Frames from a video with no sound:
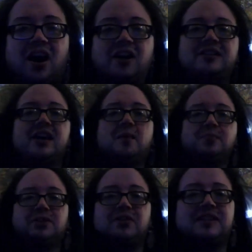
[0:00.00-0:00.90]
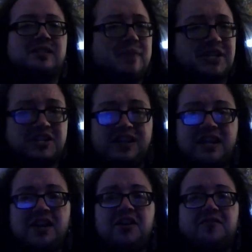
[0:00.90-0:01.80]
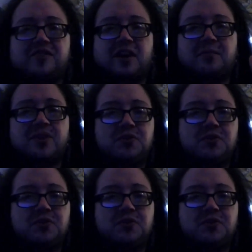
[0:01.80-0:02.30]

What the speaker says: on Tumblr, especially from